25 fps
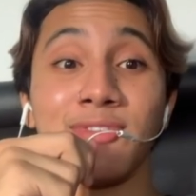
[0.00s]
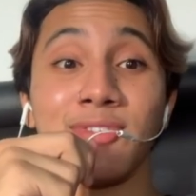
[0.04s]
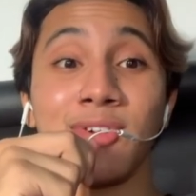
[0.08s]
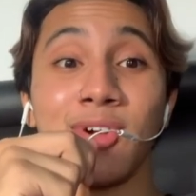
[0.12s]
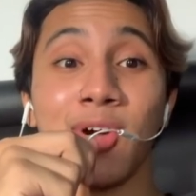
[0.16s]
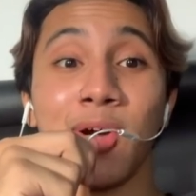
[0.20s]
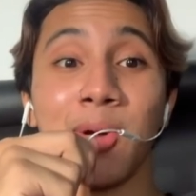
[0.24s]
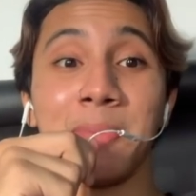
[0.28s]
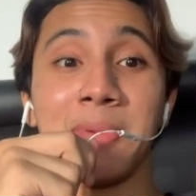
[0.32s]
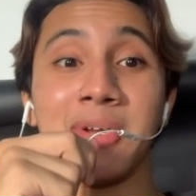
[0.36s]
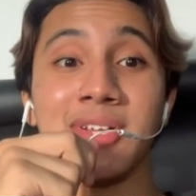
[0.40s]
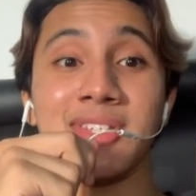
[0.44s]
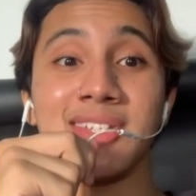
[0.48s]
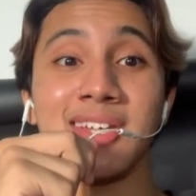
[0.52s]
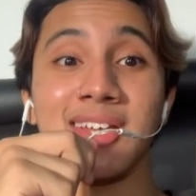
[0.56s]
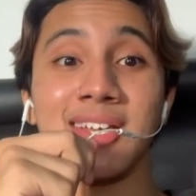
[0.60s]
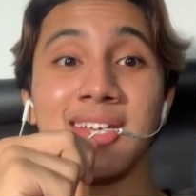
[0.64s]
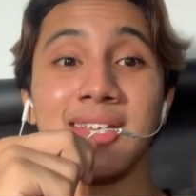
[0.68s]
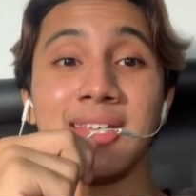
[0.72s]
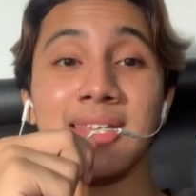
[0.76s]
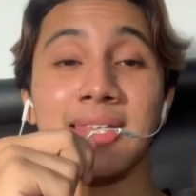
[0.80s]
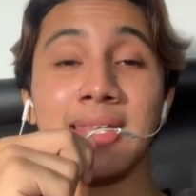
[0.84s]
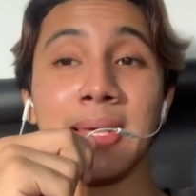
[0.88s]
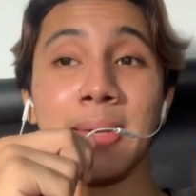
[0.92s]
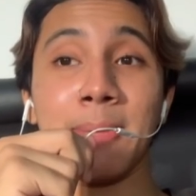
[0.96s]
comments
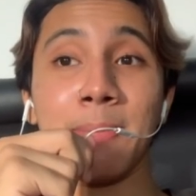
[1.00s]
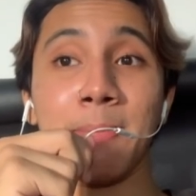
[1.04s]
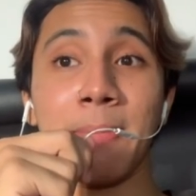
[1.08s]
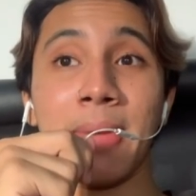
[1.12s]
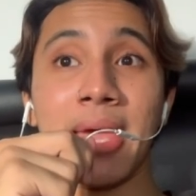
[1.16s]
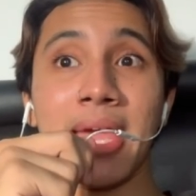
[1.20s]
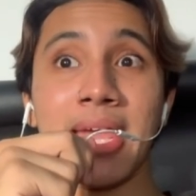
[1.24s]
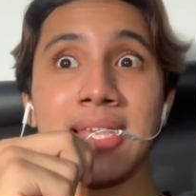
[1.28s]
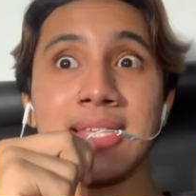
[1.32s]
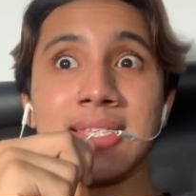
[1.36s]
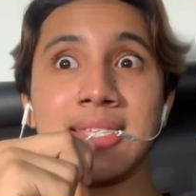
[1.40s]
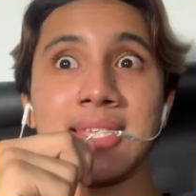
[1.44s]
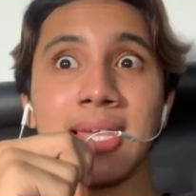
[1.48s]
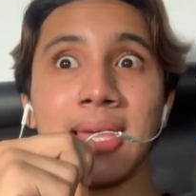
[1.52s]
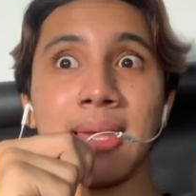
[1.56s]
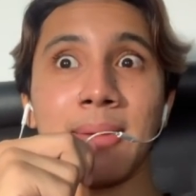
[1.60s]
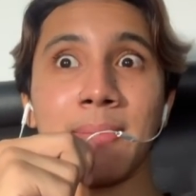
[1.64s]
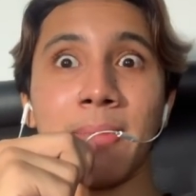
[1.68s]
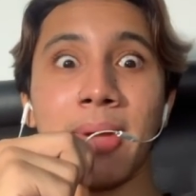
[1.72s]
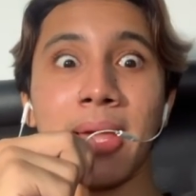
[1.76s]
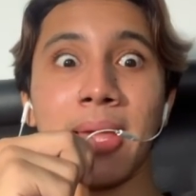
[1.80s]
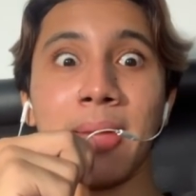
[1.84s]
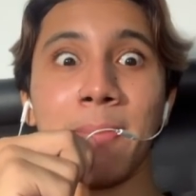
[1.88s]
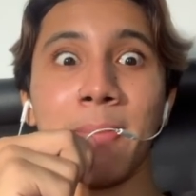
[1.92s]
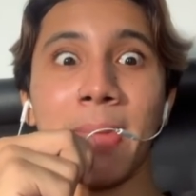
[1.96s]
and the
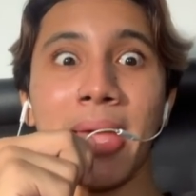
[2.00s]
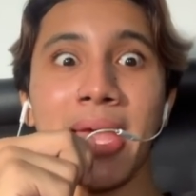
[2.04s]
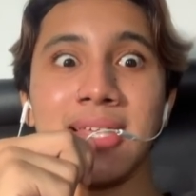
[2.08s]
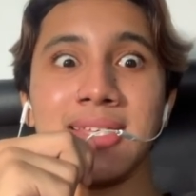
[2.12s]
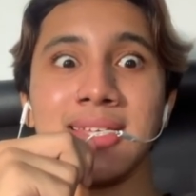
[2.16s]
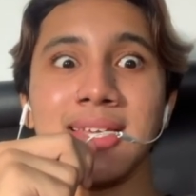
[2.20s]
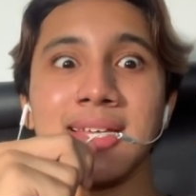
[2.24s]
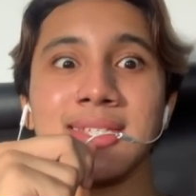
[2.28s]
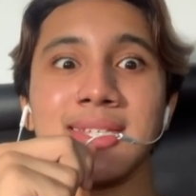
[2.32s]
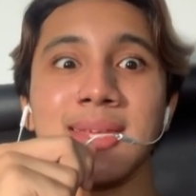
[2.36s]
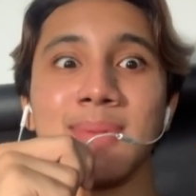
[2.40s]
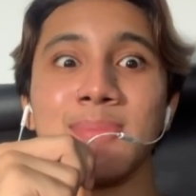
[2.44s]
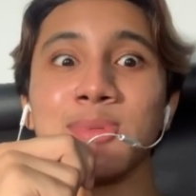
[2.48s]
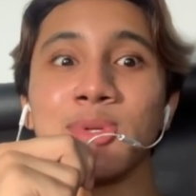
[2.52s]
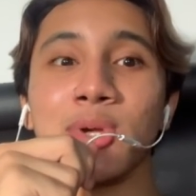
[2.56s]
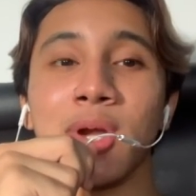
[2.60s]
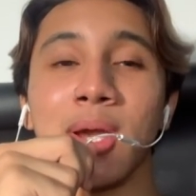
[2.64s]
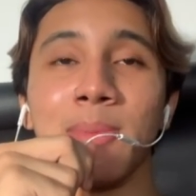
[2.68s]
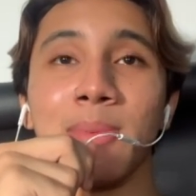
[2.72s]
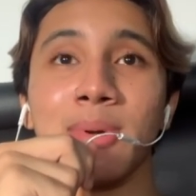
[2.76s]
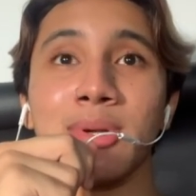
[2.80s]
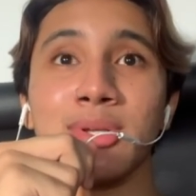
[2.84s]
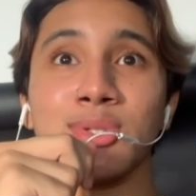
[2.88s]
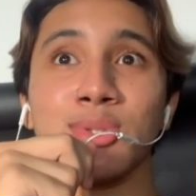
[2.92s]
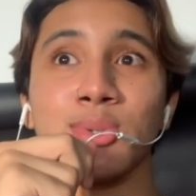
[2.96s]
amazing
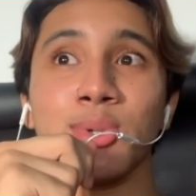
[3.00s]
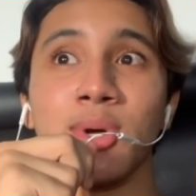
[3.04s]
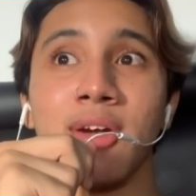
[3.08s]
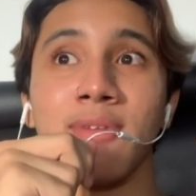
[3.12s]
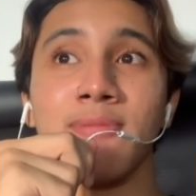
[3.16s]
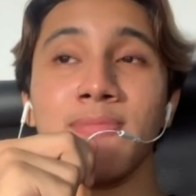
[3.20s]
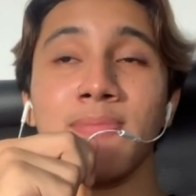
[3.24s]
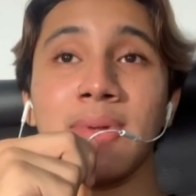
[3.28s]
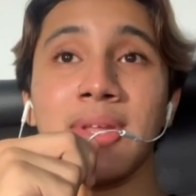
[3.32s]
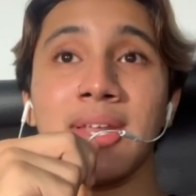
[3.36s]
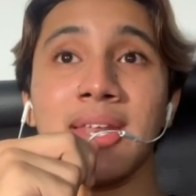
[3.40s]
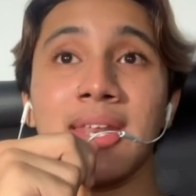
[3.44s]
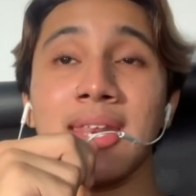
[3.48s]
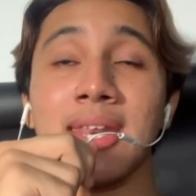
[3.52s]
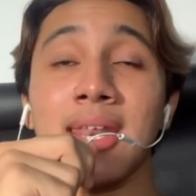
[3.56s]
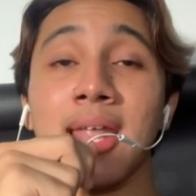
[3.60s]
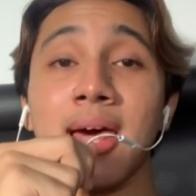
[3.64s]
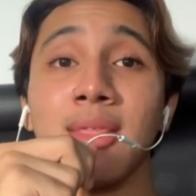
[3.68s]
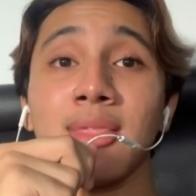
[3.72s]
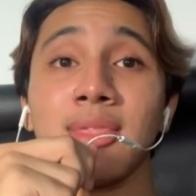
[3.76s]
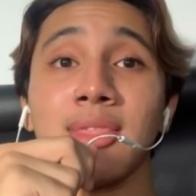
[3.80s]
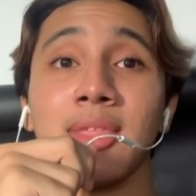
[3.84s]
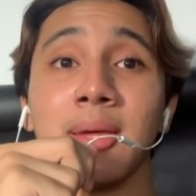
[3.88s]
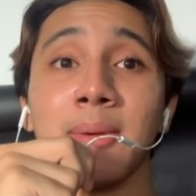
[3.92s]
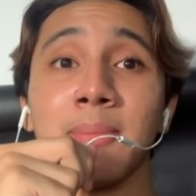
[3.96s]
subscribers who have been
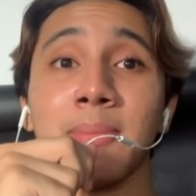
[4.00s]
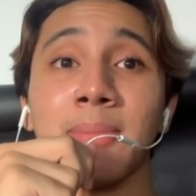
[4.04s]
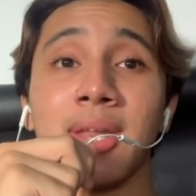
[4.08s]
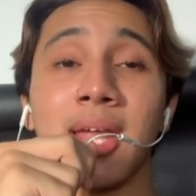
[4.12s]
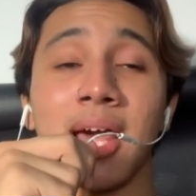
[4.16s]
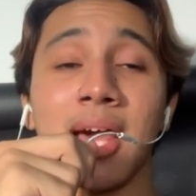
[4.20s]
nothing but